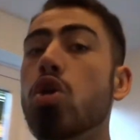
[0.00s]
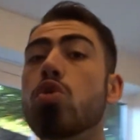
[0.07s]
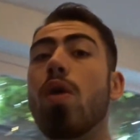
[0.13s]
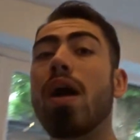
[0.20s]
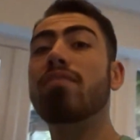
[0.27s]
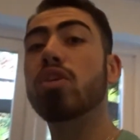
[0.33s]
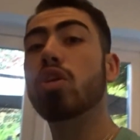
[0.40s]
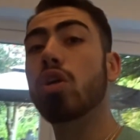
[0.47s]
you
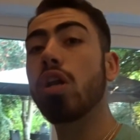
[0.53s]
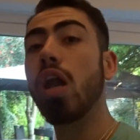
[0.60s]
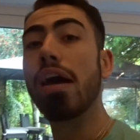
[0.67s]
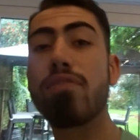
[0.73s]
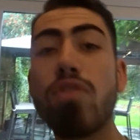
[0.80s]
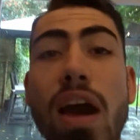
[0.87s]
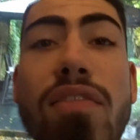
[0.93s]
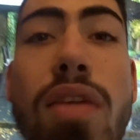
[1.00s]
have a good
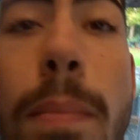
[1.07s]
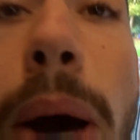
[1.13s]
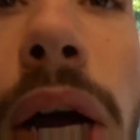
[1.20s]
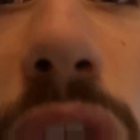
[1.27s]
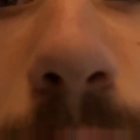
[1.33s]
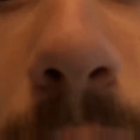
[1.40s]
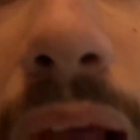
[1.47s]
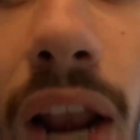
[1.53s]
life, you have a
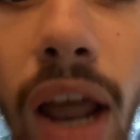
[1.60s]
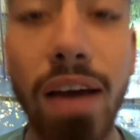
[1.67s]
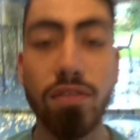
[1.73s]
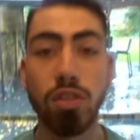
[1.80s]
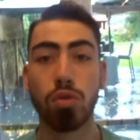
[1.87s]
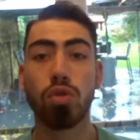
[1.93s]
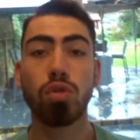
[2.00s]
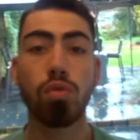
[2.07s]
much better life,
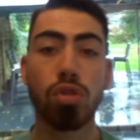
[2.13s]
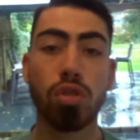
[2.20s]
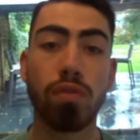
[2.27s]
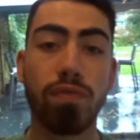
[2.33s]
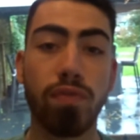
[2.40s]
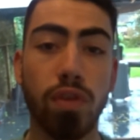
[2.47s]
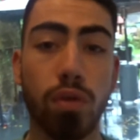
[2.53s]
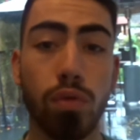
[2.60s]
so do what's good
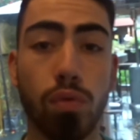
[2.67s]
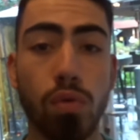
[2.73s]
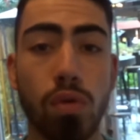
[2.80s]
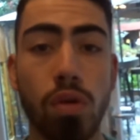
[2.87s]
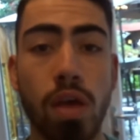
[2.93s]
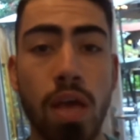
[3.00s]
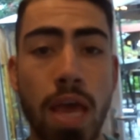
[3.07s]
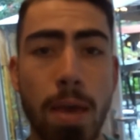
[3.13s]
for you,
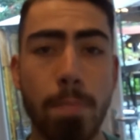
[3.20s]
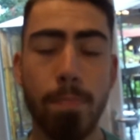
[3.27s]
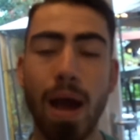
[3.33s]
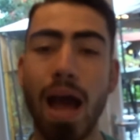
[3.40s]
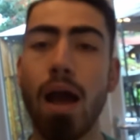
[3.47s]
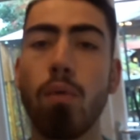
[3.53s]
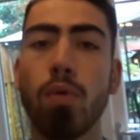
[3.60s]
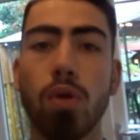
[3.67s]

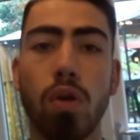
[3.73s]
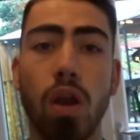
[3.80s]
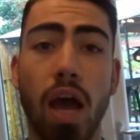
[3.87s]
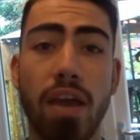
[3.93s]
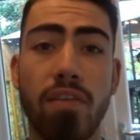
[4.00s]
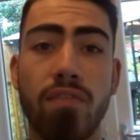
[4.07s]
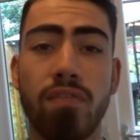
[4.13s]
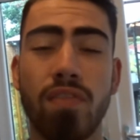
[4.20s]
empower your
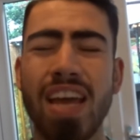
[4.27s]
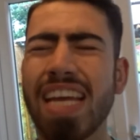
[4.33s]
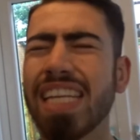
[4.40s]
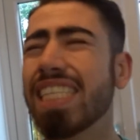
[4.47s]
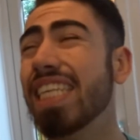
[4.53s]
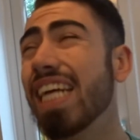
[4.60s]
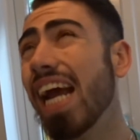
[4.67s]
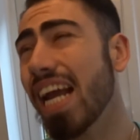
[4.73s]
life,
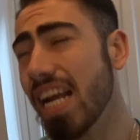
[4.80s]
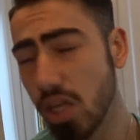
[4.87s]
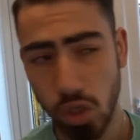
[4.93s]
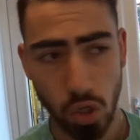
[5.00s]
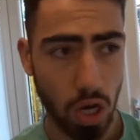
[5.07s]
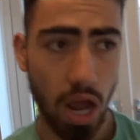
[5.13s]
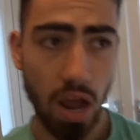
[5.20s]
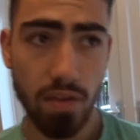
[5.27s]
change
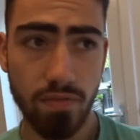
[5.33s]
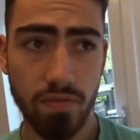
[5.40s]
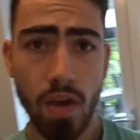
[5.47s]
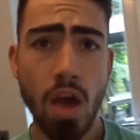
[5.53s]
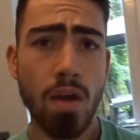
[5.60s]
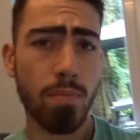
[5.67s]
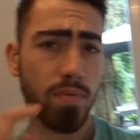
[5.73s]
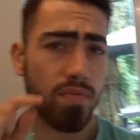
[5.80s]
your life,
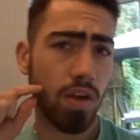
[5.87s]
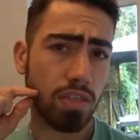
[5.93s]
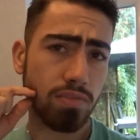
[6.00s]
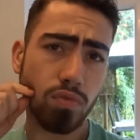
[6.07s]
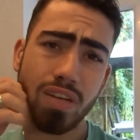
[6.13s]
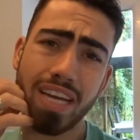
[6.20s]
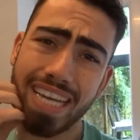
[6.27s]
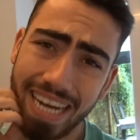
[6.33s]
but first of
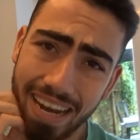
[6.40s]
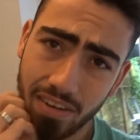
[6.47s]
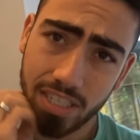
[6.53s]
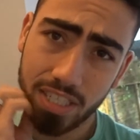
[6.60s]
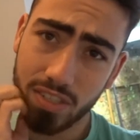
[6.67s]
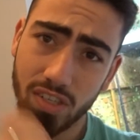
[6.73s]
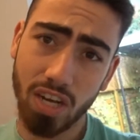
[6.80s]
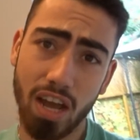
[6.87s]
all get clarity
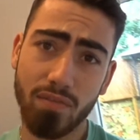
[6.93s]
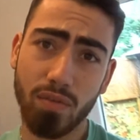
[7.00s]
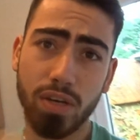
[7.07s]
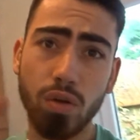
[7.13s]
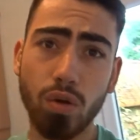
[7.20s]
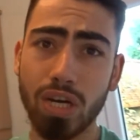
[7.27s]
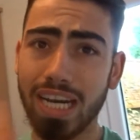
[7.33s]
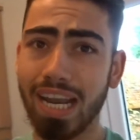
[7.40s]
on your life. When you've
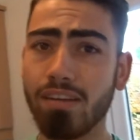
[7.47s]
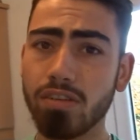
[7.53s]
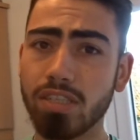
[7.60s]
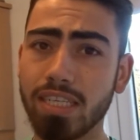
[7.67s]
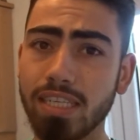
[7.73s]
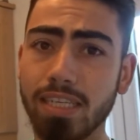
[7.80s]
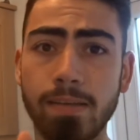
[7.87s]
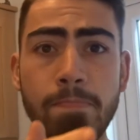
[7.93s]
got
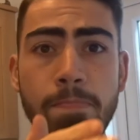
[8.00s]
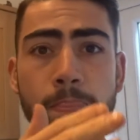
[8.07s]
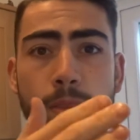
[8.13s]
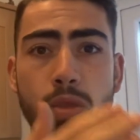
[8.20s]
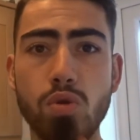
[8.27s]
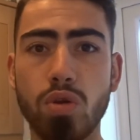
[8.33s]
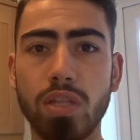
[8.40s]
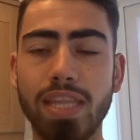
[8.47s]
clarity,
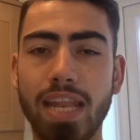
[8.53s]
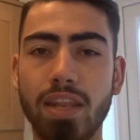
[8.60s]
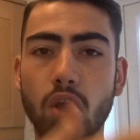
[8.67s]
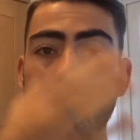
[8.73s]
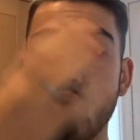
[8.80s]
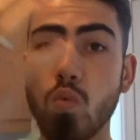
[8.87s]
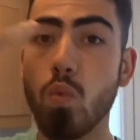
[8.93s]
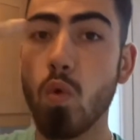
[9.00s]
you can then
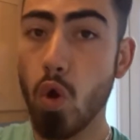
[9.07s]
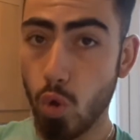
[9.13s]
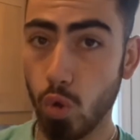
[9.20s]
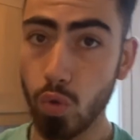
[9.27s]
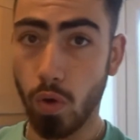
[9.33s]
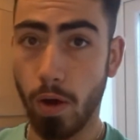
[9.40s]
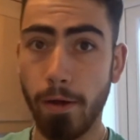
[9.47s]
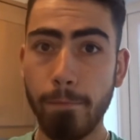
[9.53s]
know who
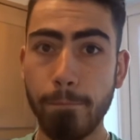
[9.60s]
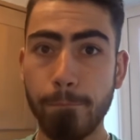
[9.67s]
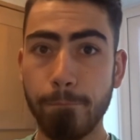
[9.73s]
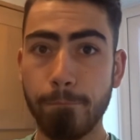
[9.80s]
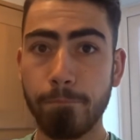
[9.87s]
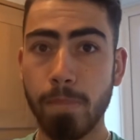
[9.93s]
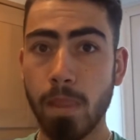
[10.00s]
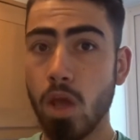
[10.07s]
you are,
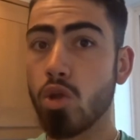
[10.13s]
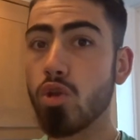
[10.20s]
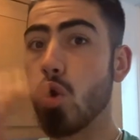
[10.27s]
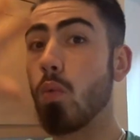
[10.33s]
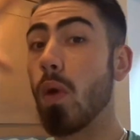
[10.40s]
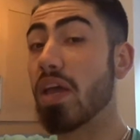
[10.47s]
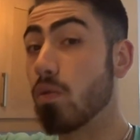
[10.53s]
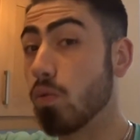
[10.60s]
know
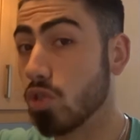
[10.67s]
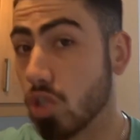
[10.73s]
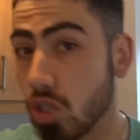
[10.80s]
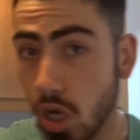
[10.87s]
where you want to